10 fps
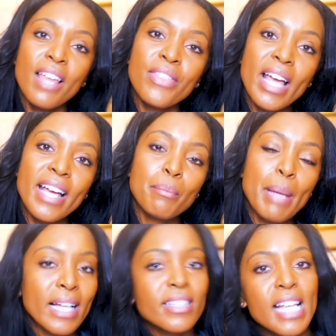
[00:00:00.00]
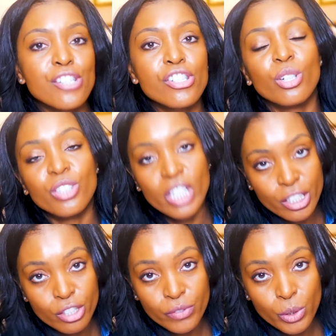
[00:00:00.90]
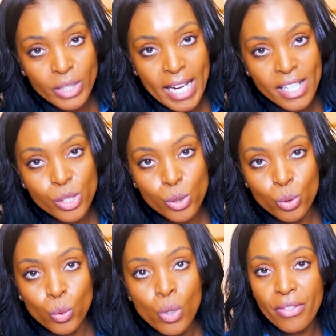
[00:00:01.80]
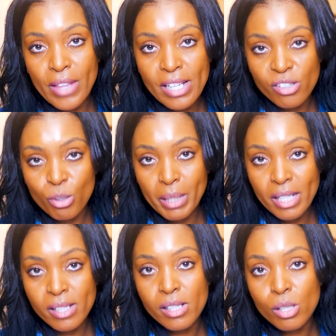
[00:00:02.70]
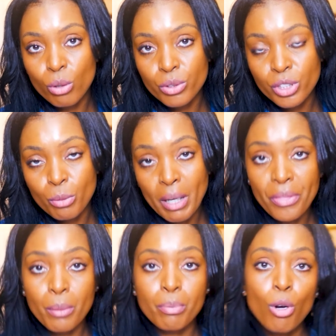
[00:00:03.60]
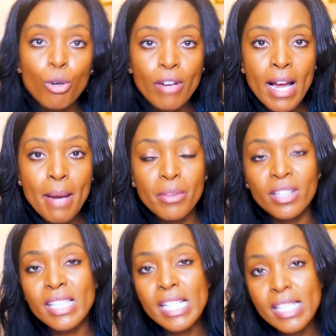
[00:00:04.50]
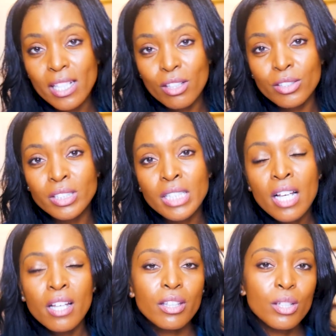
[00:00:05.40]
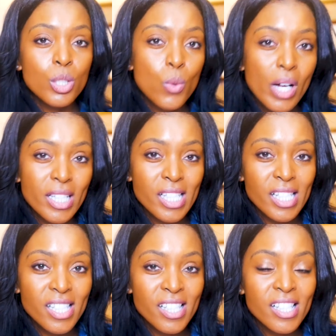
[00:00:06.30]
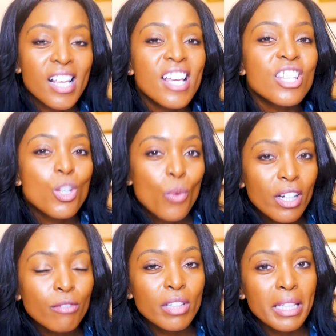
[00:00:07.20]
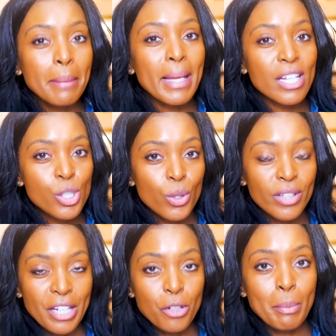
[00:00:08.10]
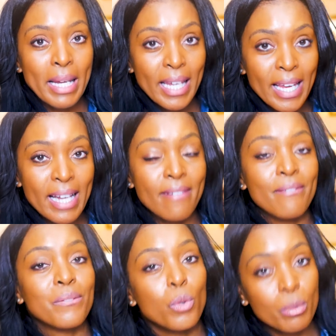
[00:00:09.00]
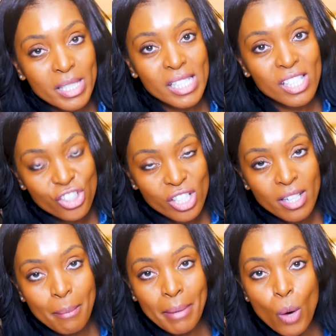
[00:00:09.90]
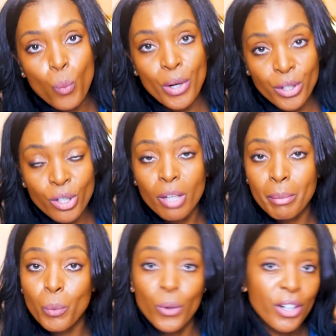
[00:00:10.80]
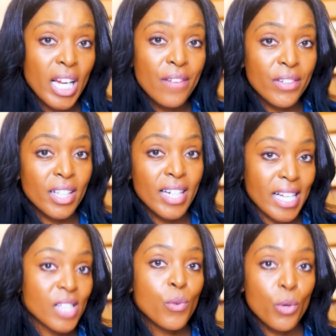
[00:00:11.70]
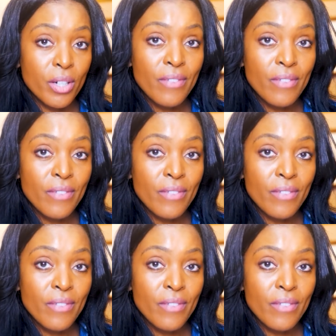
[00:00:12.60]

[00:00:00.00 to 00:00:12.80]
And then pay attention on your interview day to the things that are being told to you about the program, the details, the nuances. You want to really make sure that you're making an informed decision about where you're going to be working for the next four to